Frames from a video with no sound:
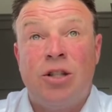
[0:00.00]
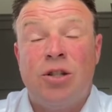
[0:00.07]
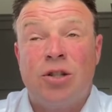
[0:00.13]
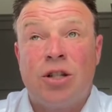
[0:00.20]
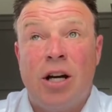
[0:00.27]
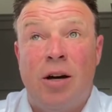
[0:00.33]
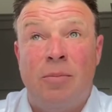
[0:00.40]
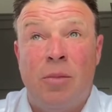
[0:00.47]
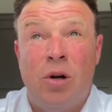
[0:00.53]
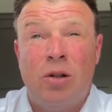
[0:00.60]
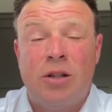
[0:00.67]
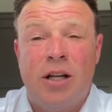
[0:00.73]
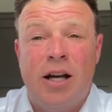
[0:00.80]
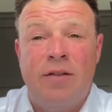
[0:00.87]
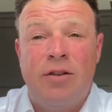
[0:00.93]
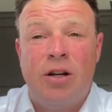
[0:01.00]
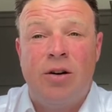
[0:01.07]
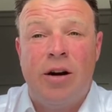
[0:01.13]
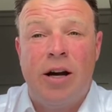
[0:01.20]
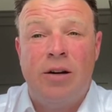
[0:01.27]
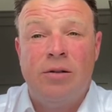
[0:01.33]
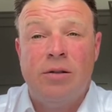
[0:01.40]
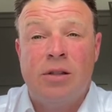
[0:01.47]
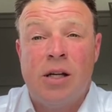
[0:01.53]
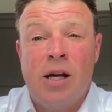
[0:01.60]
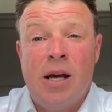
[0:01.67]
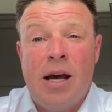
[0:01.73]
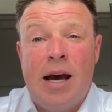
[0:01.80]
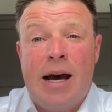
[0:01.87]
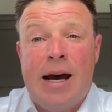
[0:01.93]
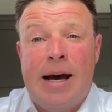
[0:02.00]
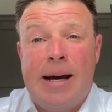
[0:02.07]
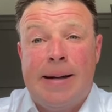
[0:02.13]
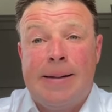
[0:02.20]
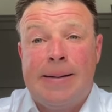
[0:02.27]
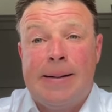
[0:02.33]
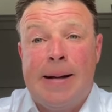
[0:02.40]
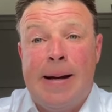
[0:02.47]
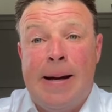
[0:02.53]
Just got mugged on heavy ground at